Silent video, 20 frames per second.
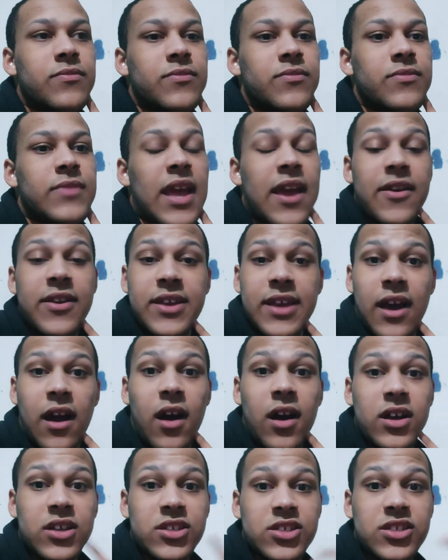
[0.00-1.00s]
there
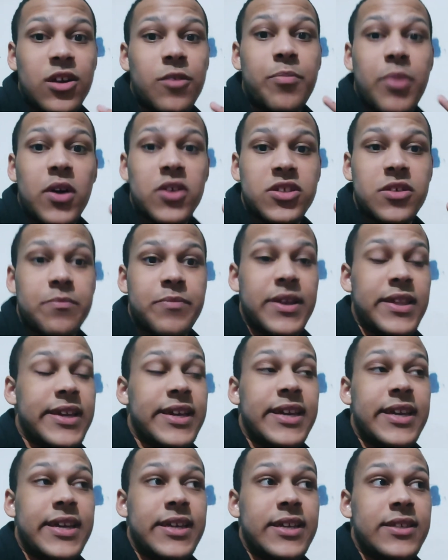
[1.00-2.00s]
are still
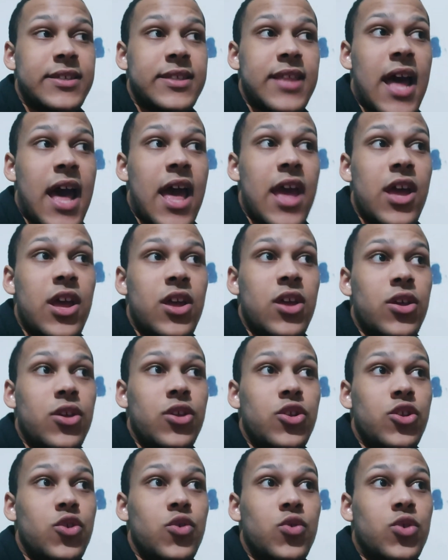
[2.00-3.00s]
possibilities that
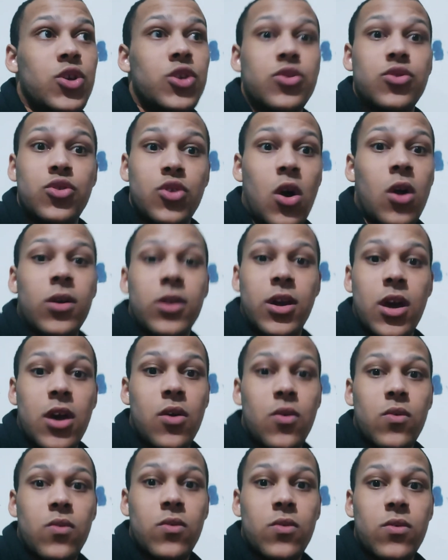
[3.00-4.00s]
you could not
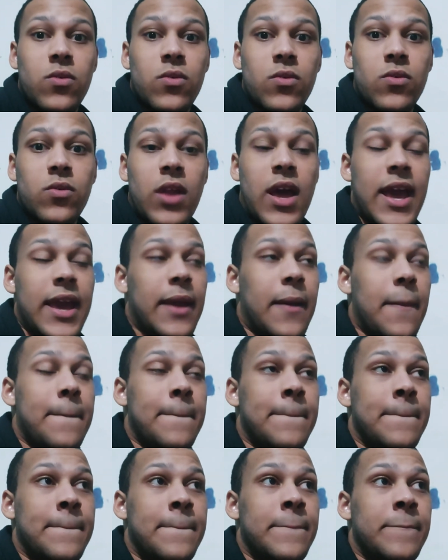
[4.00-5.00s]
go. Like,
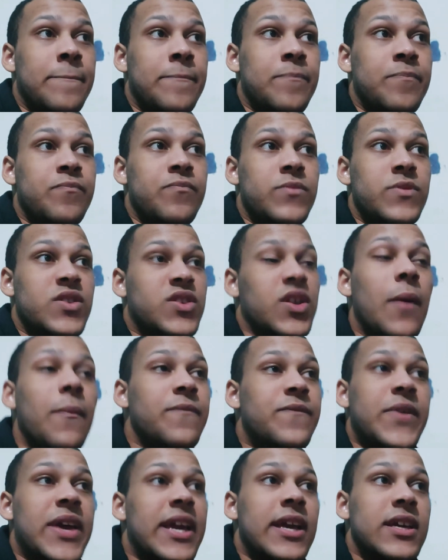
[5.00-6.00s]

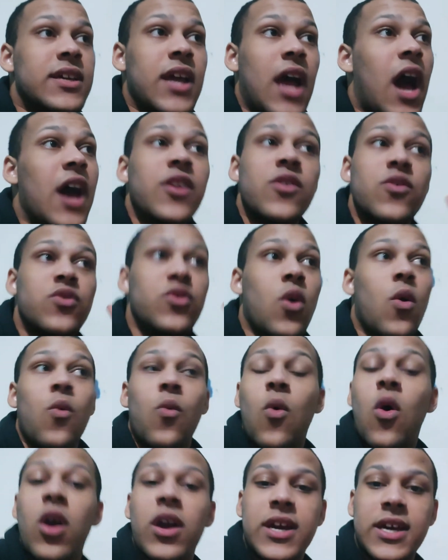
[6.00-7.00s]
something, I don't know
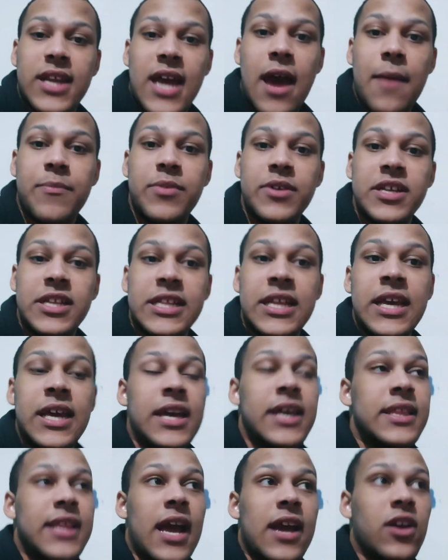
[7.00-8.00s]
what could happen
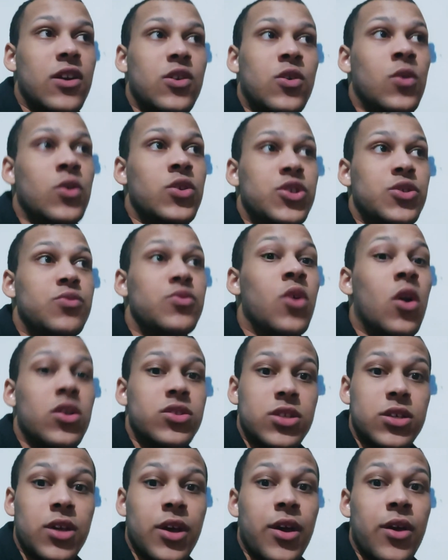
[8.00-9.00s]
that can cause you not
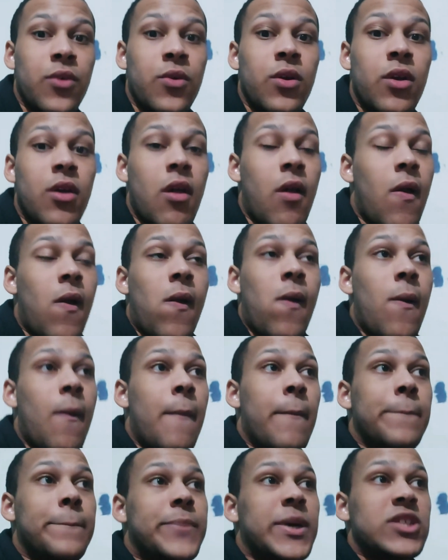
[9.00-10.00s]
to go,
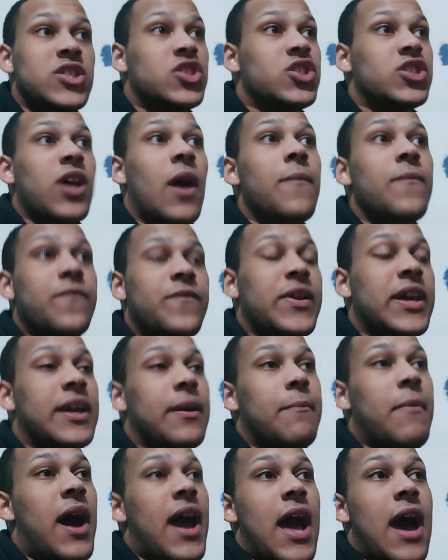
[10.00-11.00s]
but something
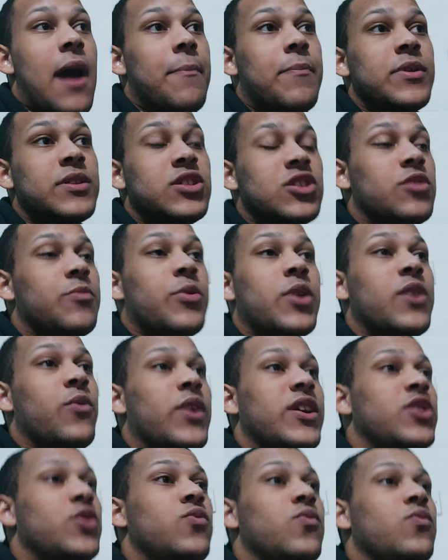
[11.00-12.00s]
might happen to the point where
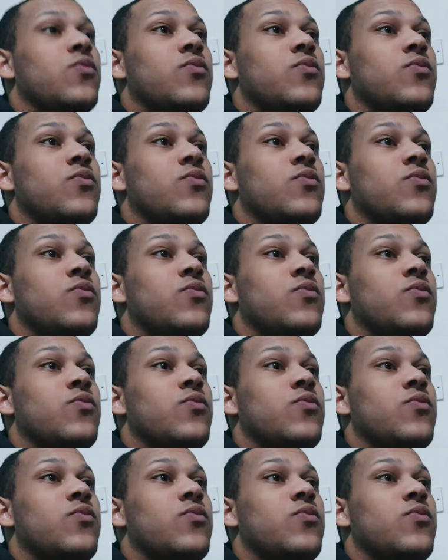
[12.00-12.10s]
you